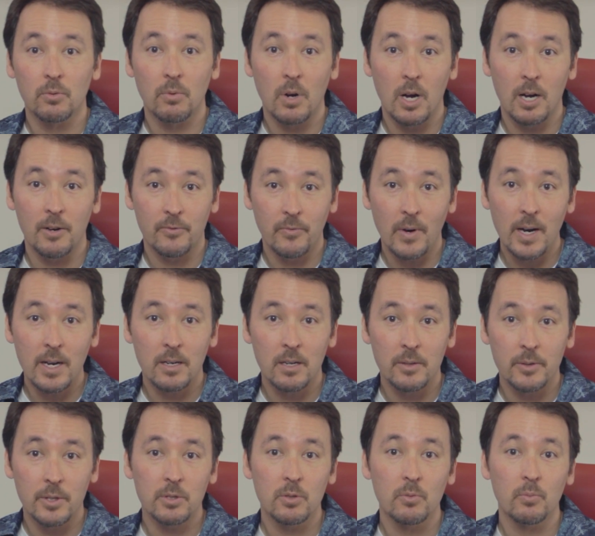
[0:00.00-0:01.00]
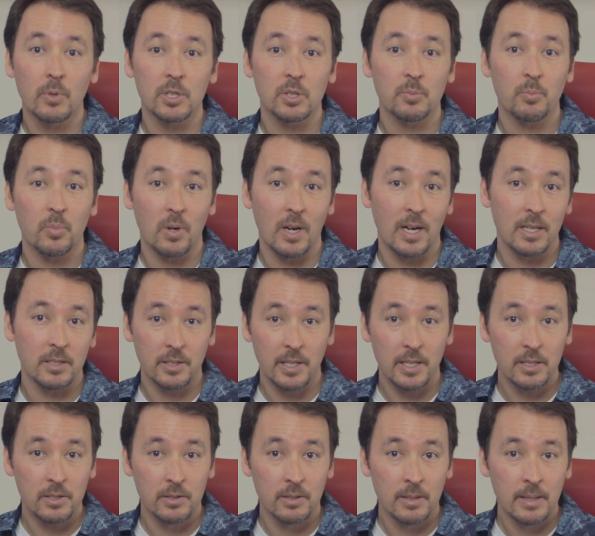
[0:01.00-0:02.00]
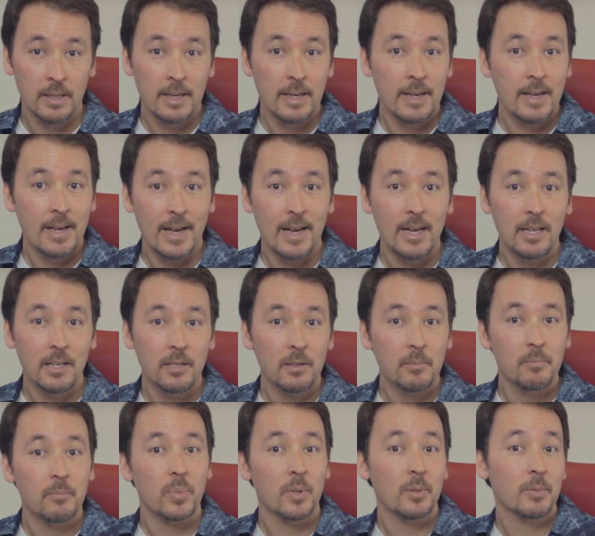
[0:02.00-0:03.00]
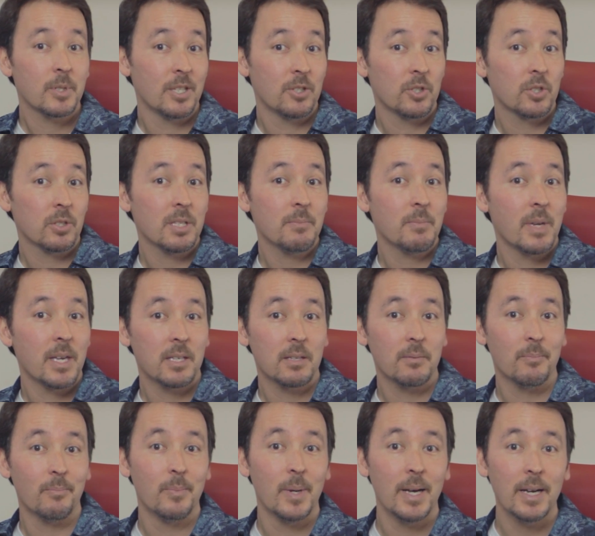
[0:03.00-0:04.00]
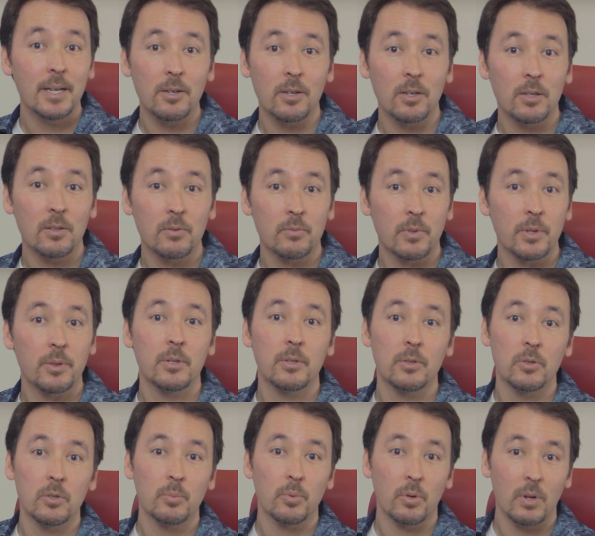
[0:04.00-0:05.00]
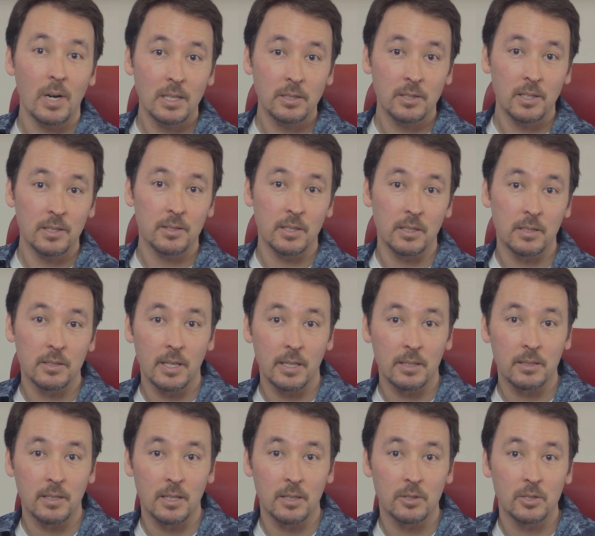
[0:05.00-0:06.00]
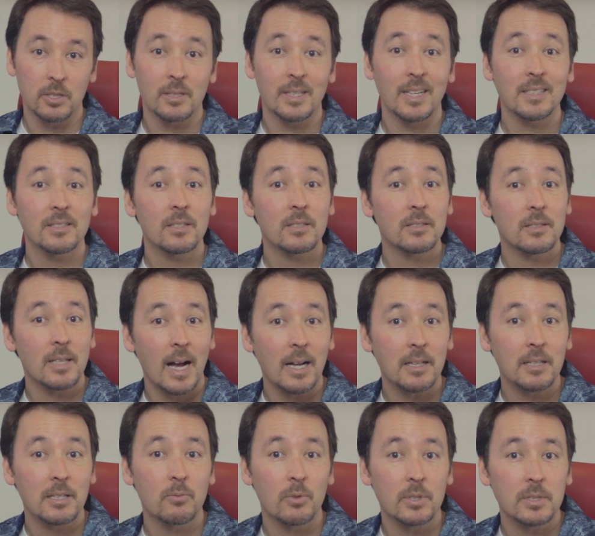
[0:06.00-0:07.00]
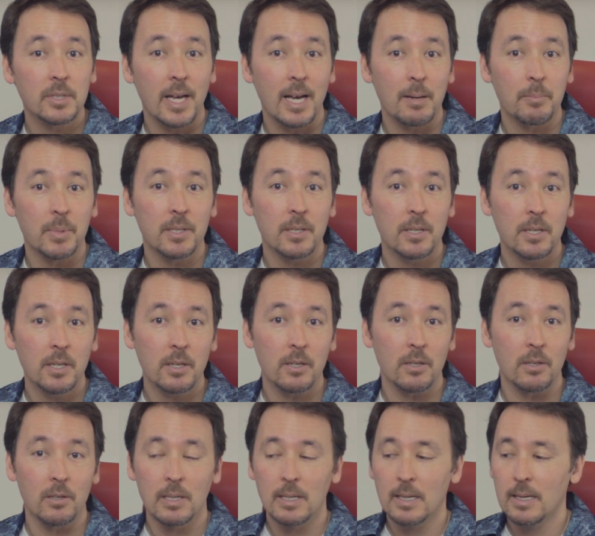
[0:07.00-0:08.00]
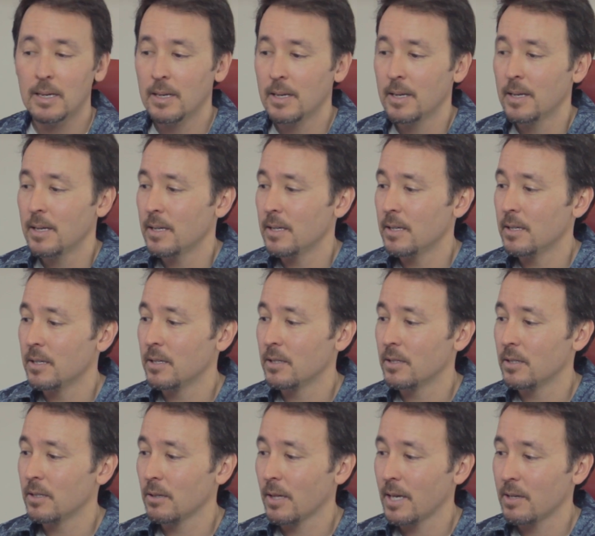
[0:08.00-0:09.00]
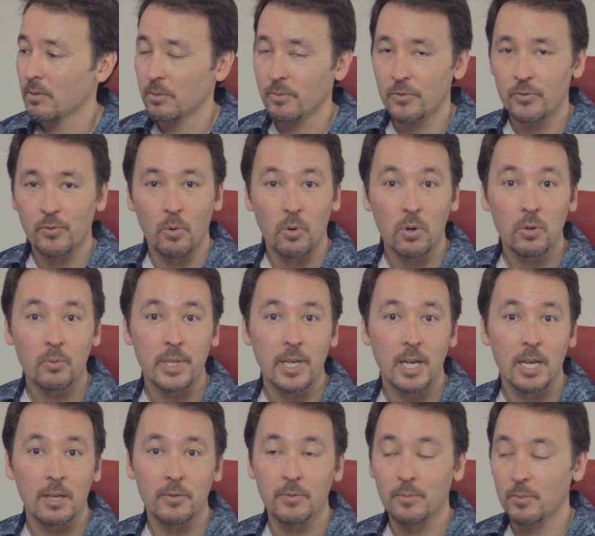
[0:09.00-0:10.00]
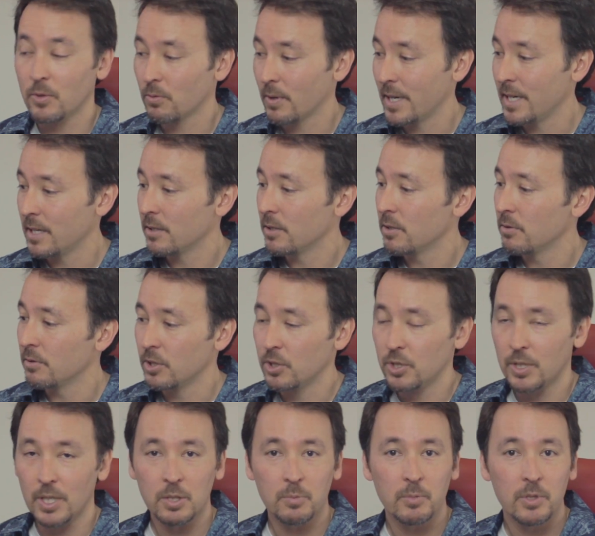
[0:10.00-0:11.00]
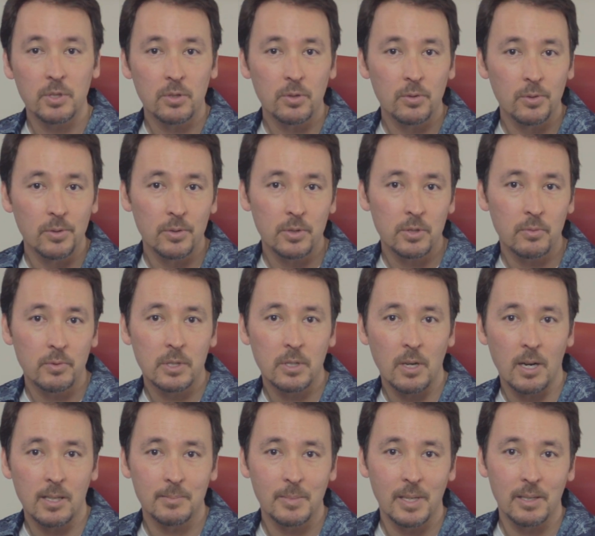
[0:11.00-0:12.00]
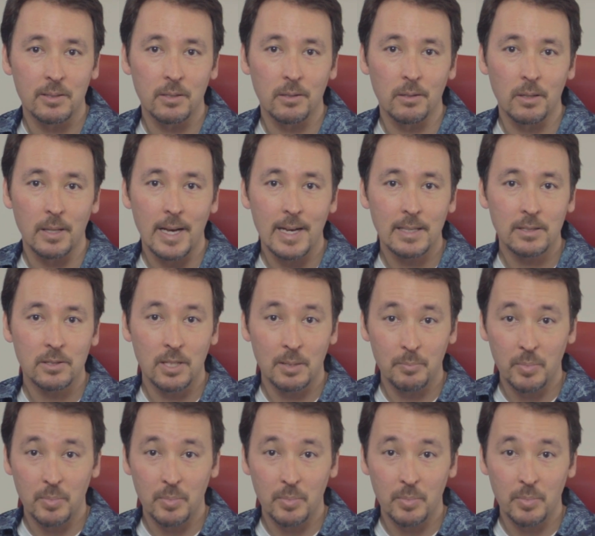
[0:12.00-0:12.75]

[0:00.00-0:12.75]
raw file that you once processed, and potentially make it better with the new processing technology. And that's exactly what's happened here. In Lightroom 4, we have great new adjustment tools that we talked about in our last